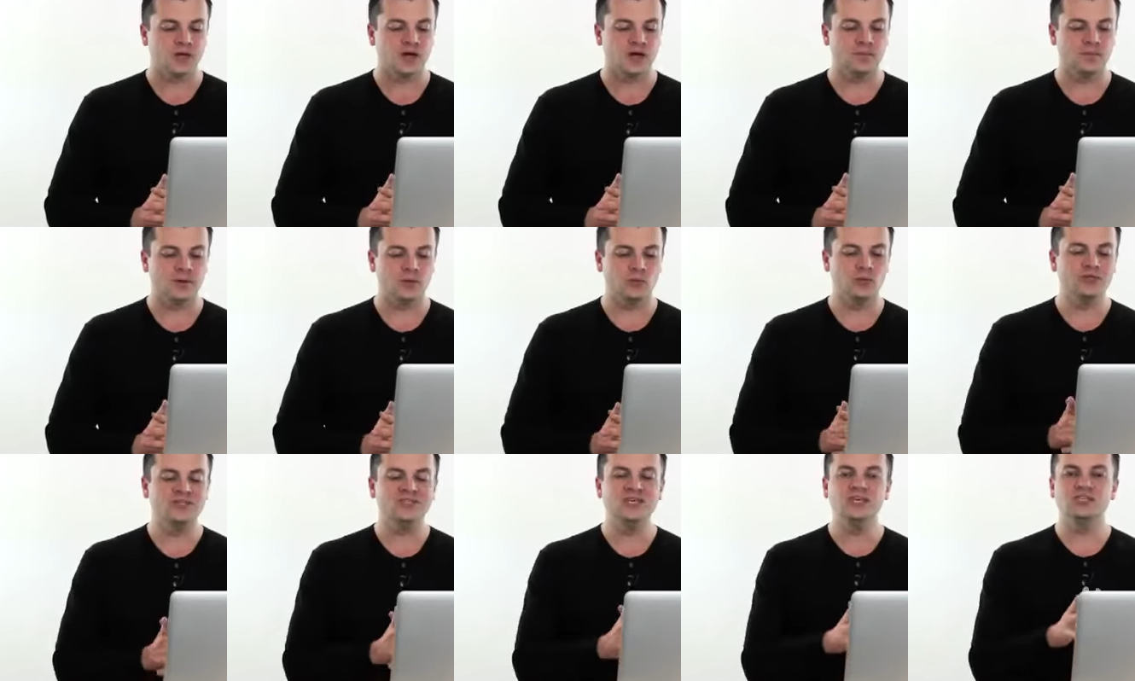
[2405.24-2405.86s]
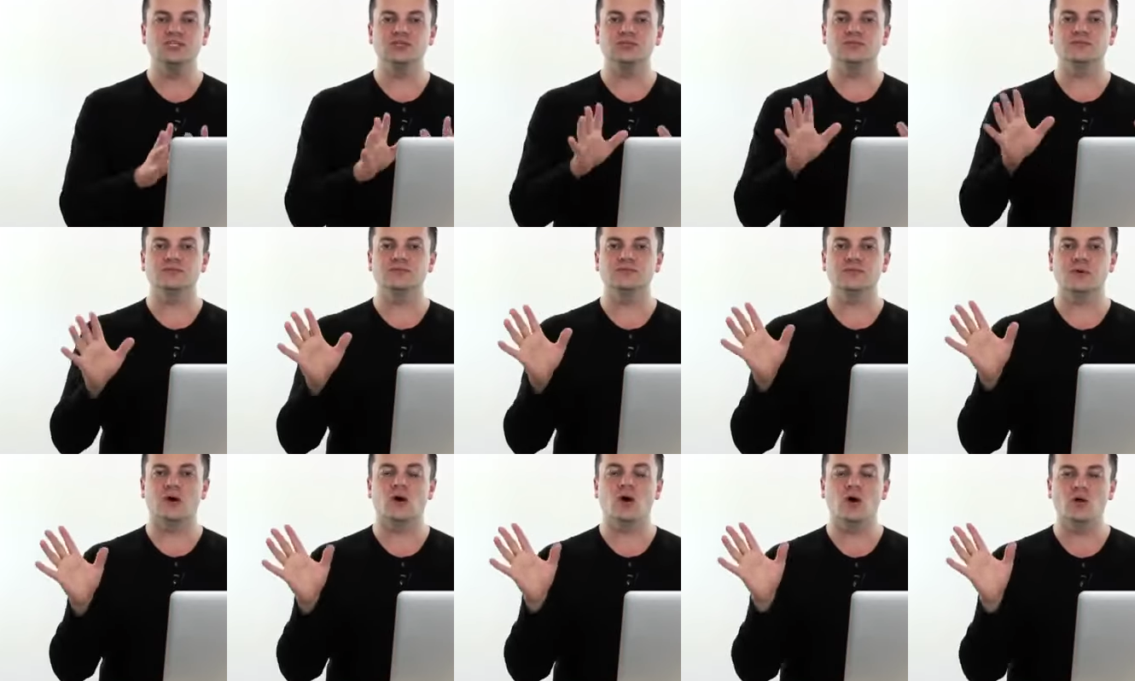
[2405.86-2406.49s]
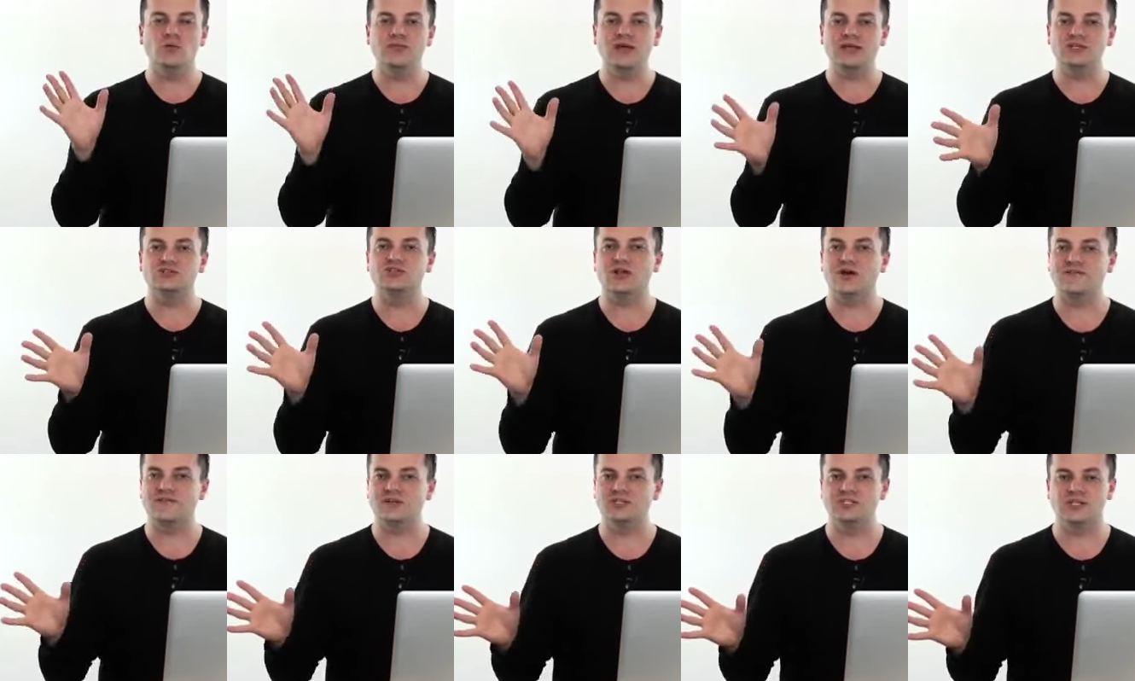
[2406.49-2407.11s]
But we teach all that
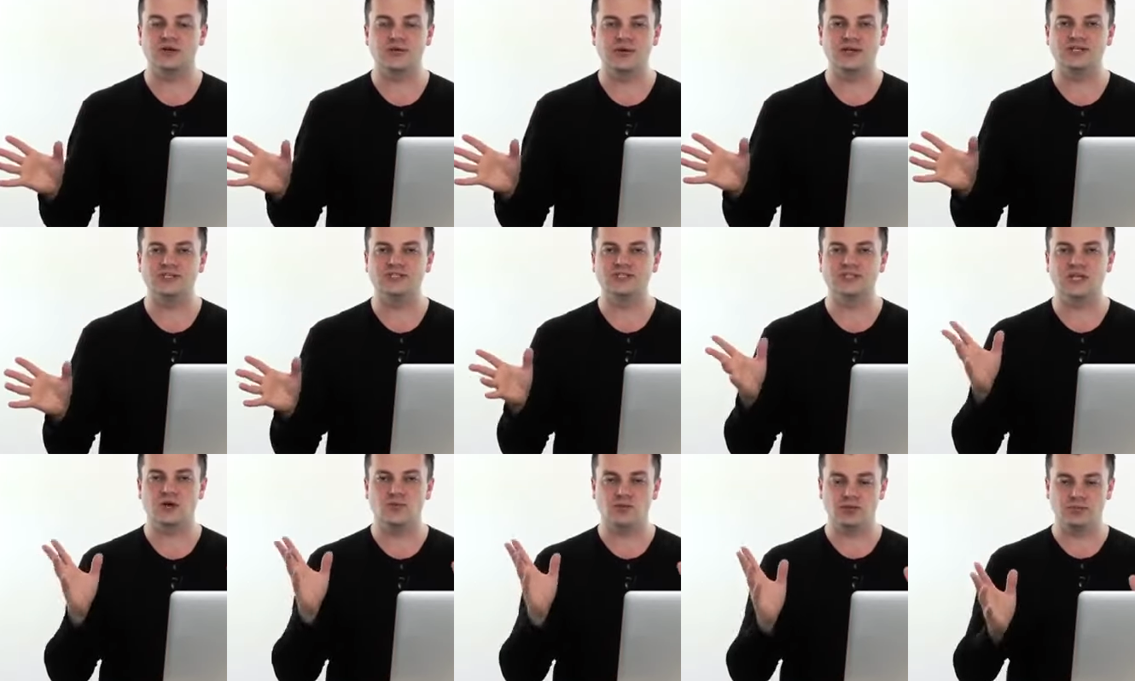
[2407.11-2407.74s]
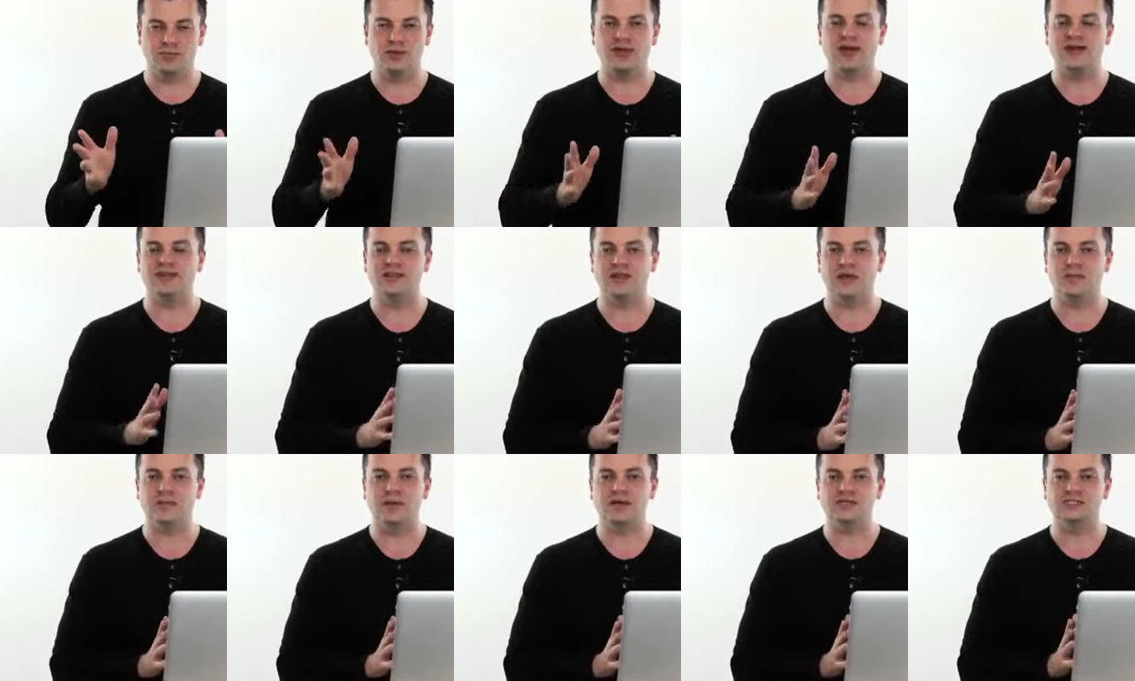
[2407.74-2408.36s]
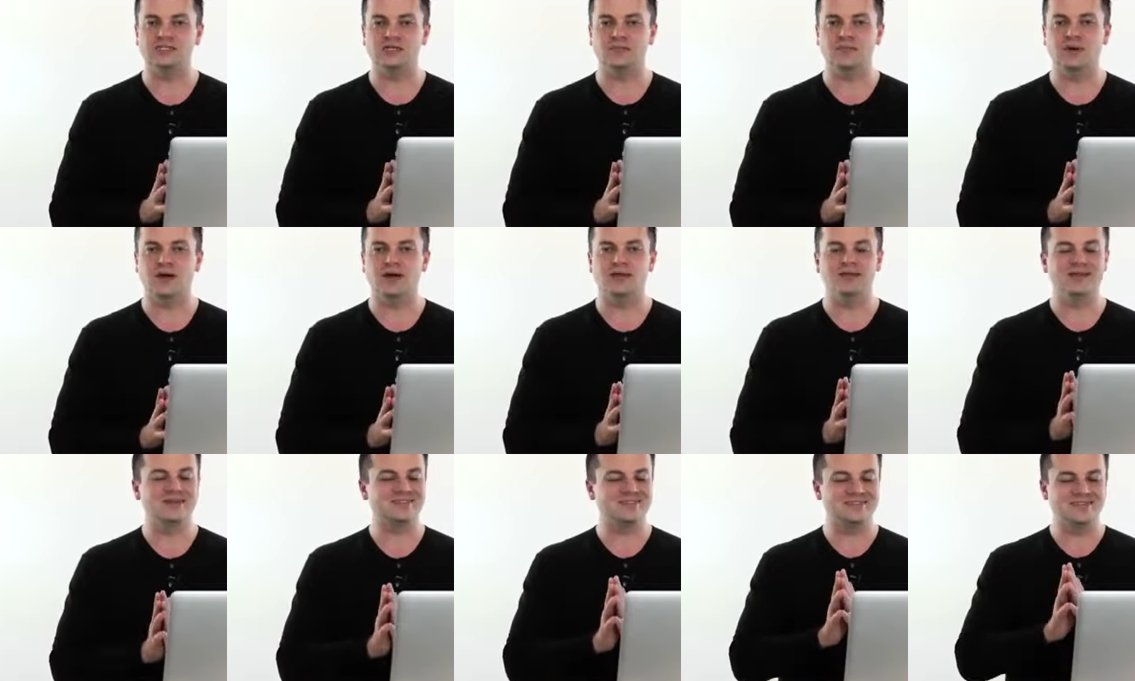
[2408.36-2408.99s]
traffic generation stuff with Big Idea
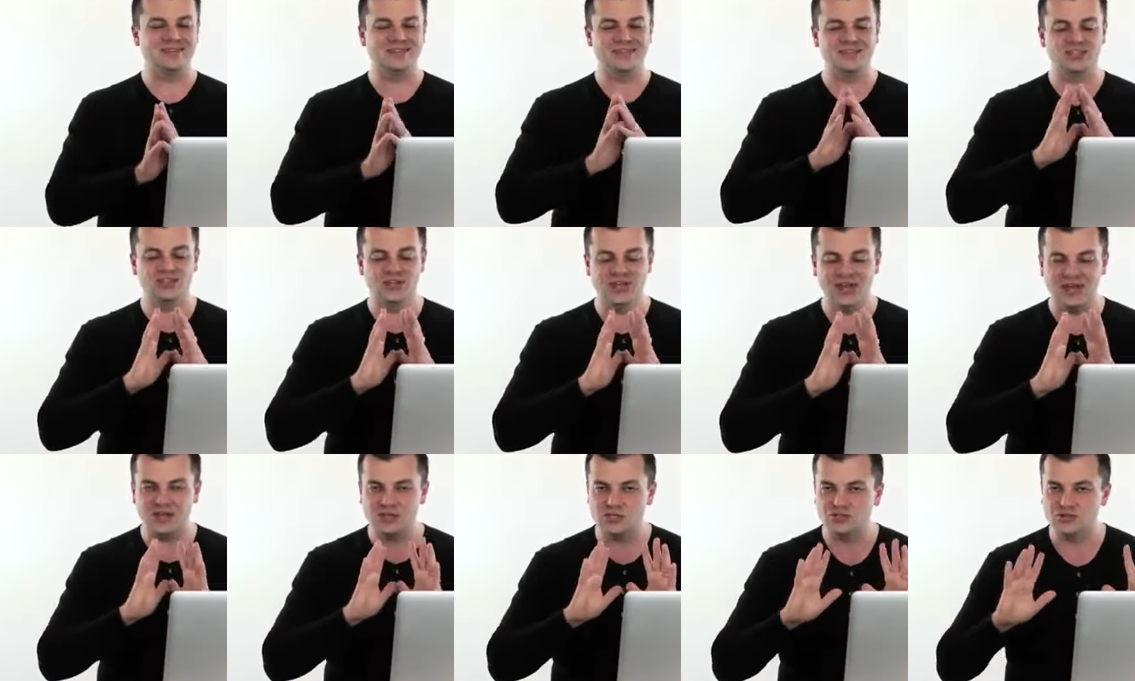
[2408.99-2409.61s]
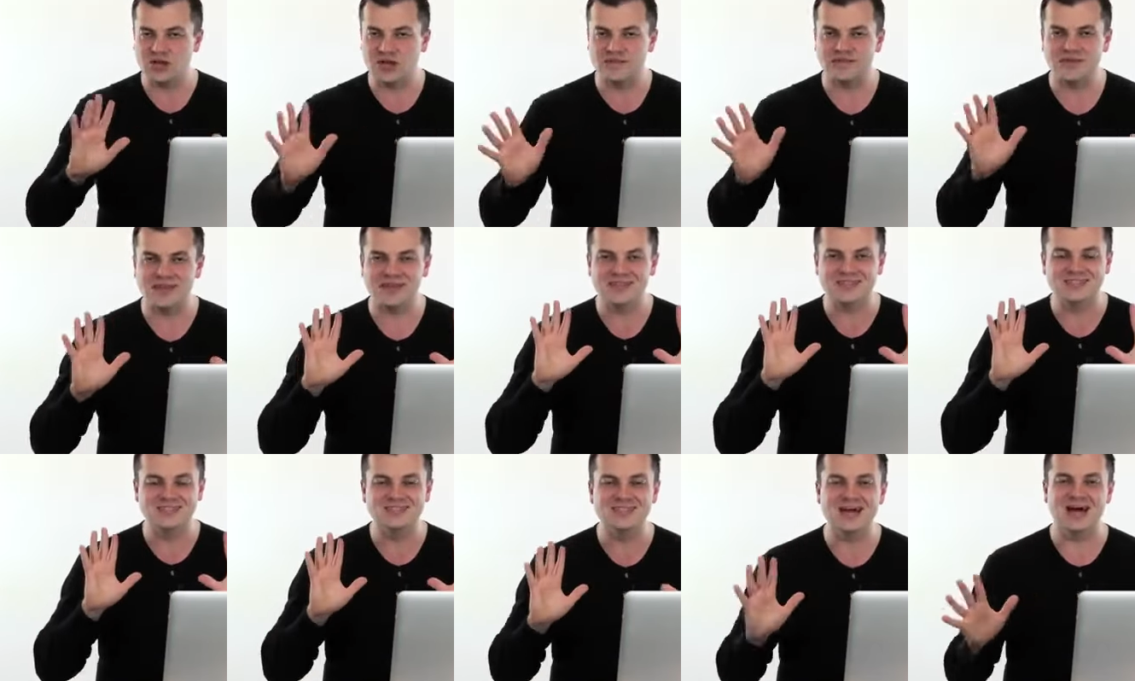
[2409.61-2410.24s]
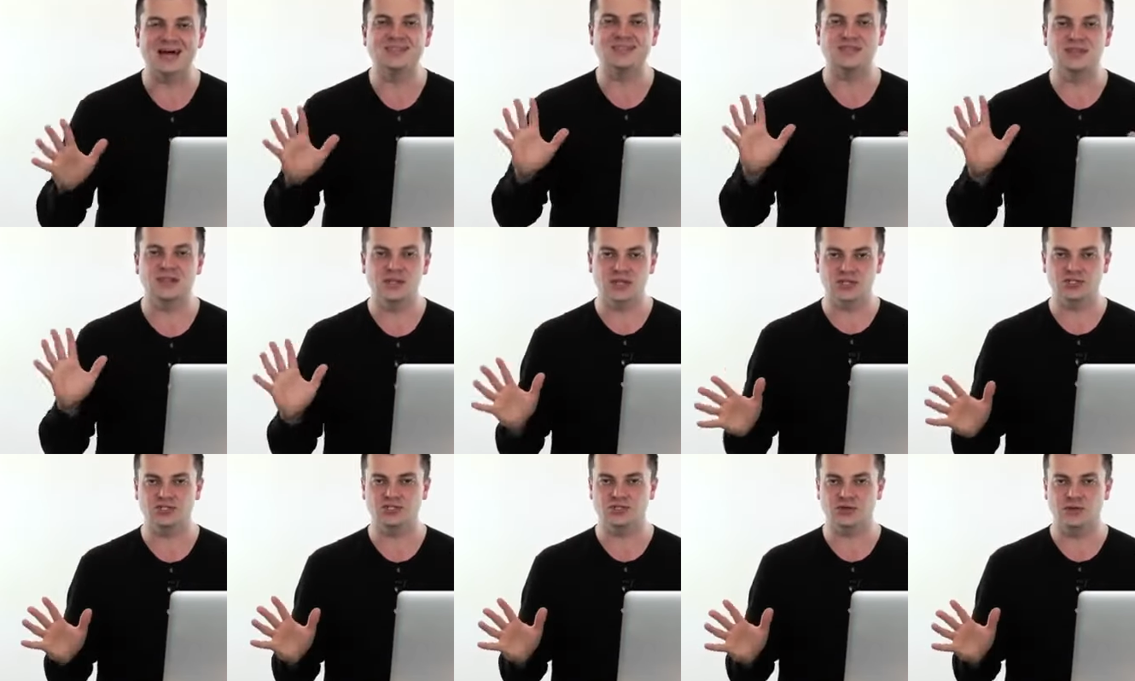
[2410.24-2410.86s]
Mastermind. That's getting traffic is not
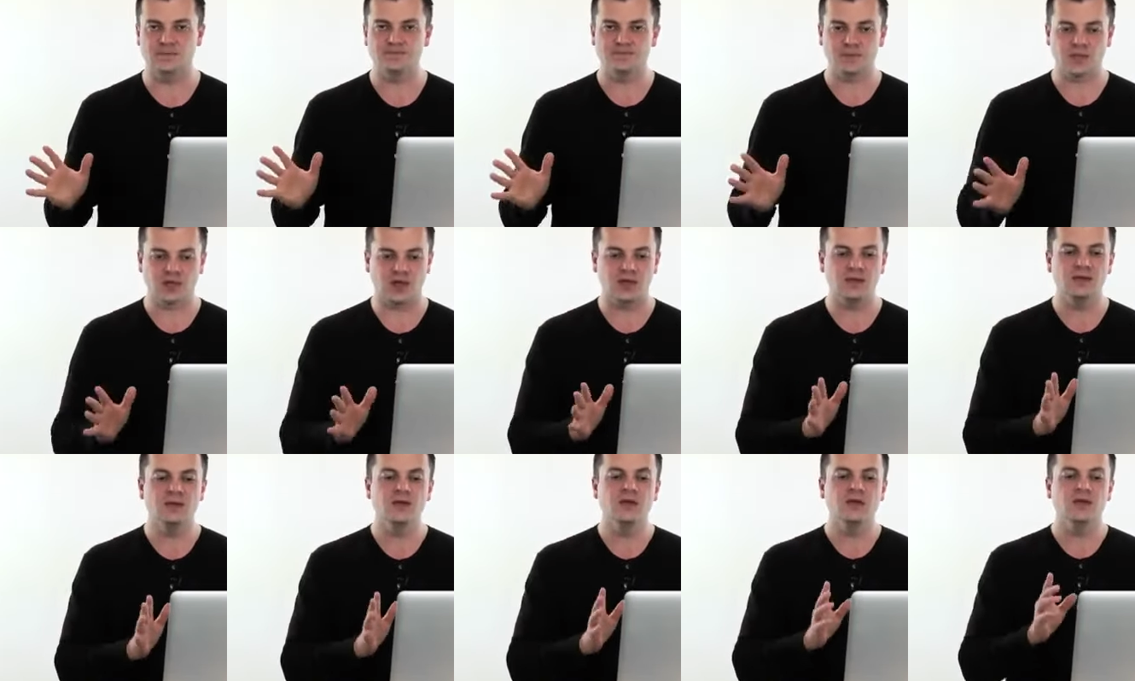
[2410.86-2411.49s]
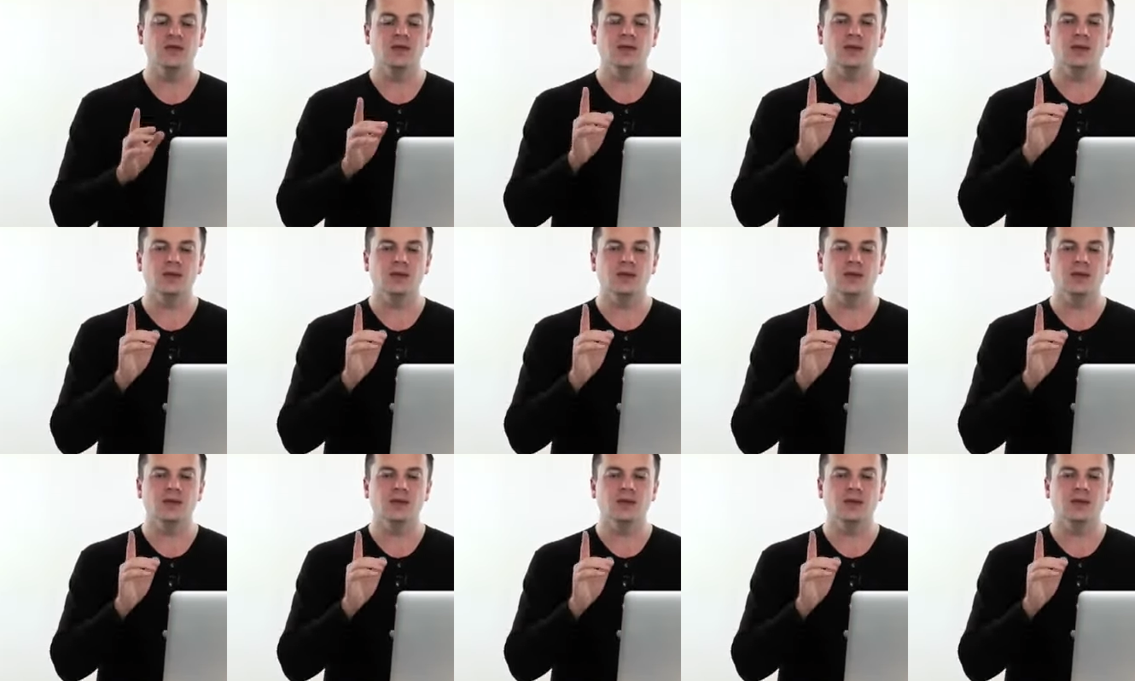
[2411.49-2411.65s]
an issue, okay?